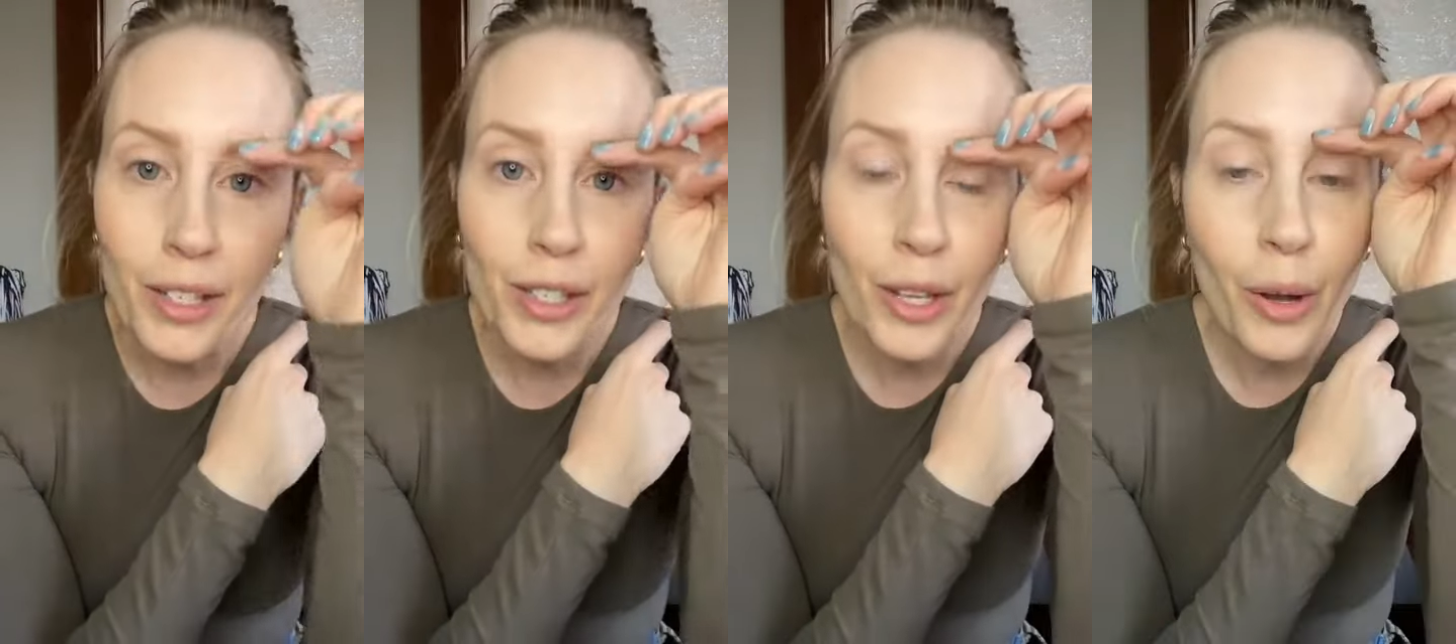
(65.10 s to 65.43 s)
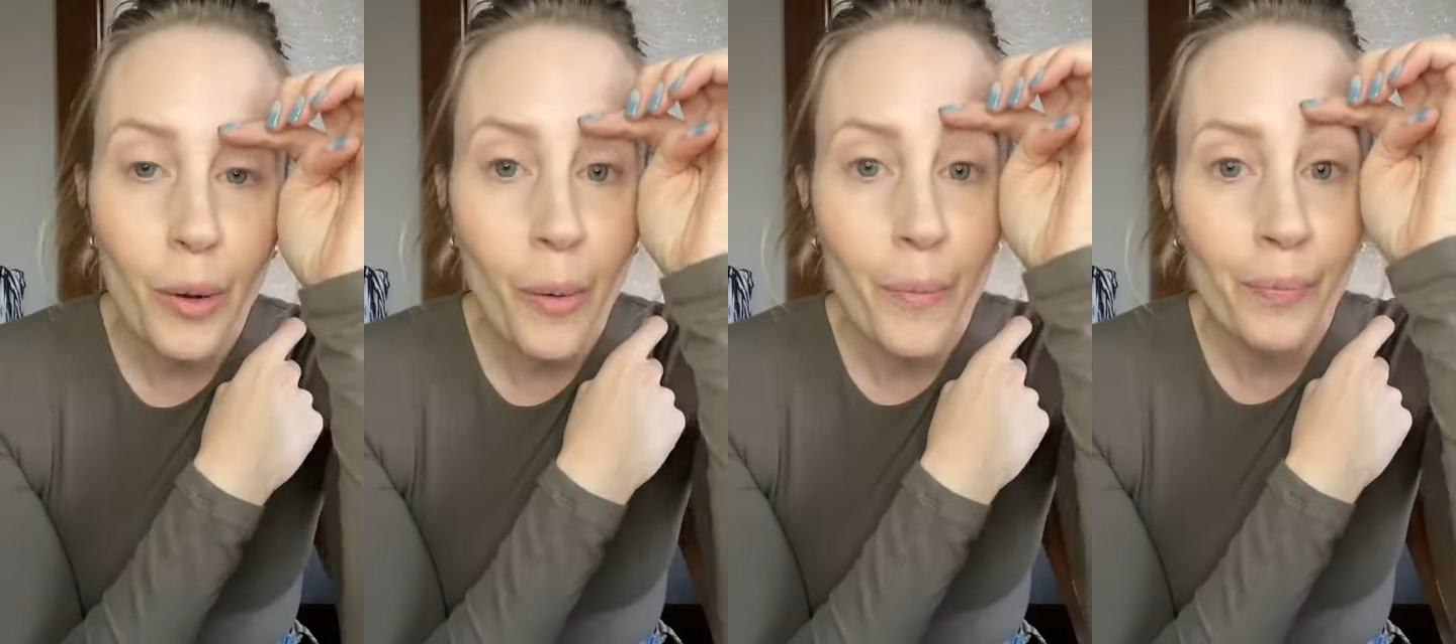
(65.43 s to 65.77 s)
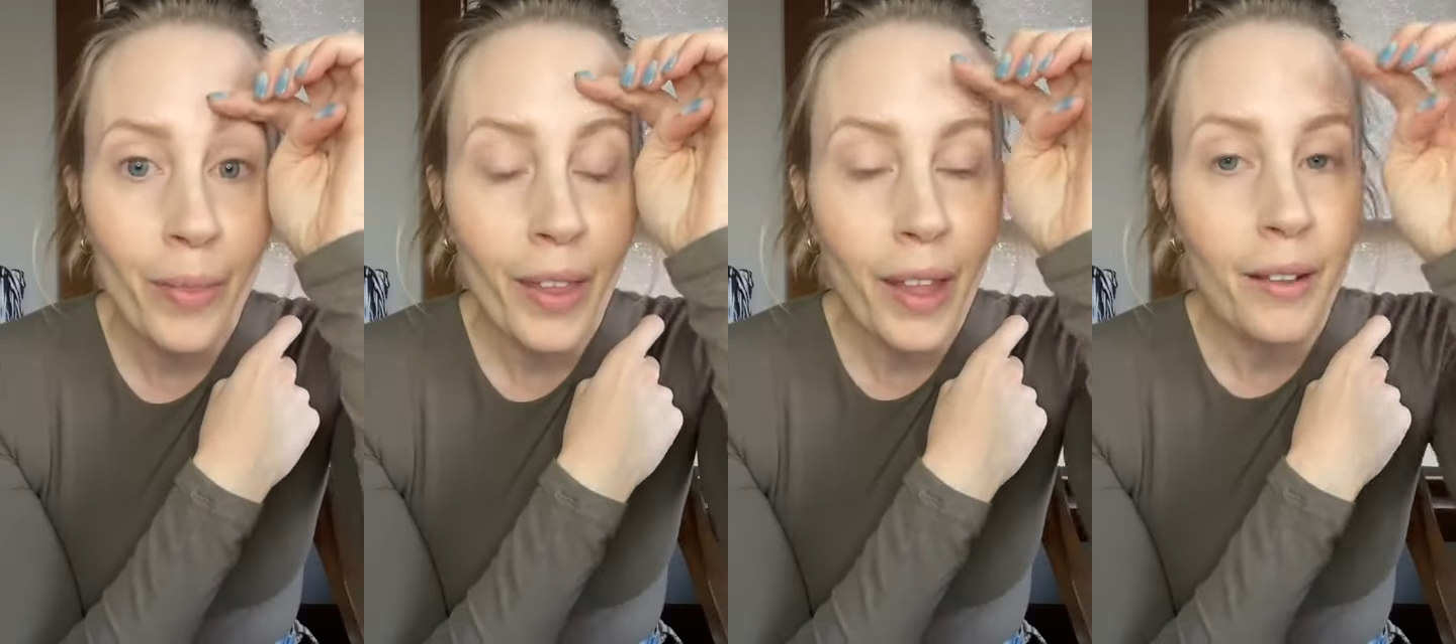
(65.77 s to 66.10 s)
So
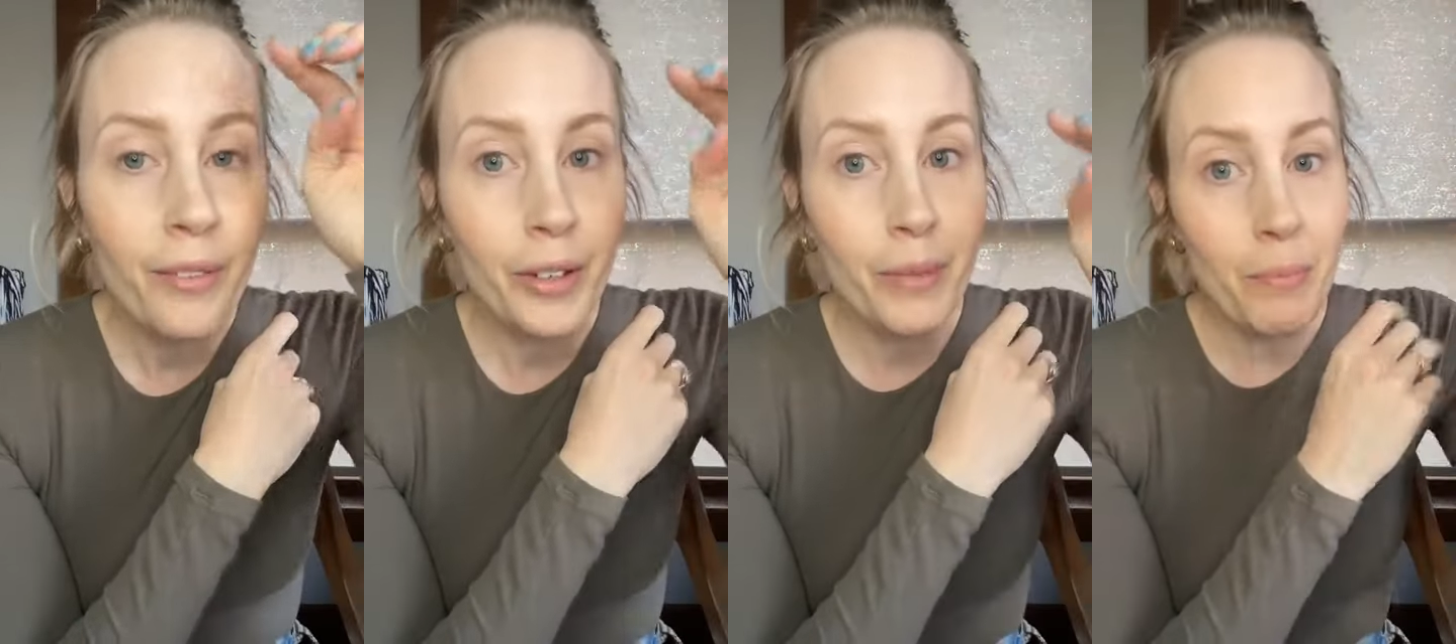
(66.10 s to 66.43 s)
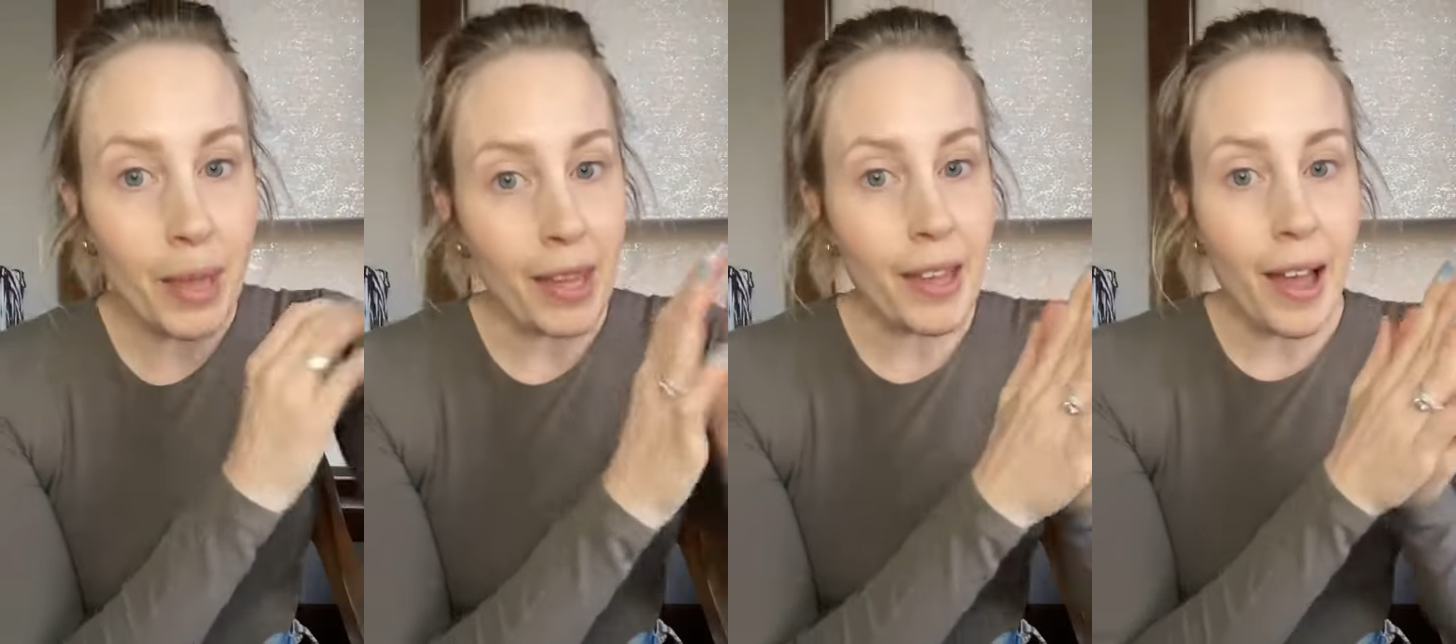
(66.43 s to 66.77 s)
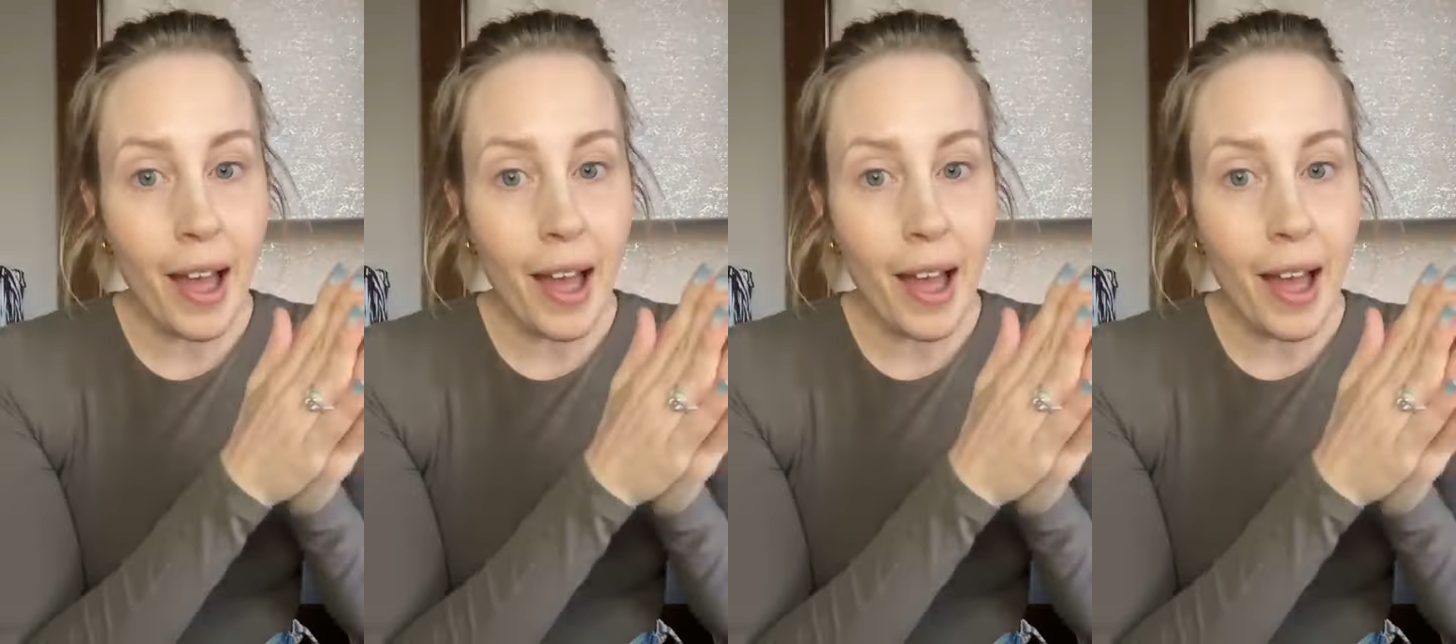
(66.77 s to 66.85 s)
for me,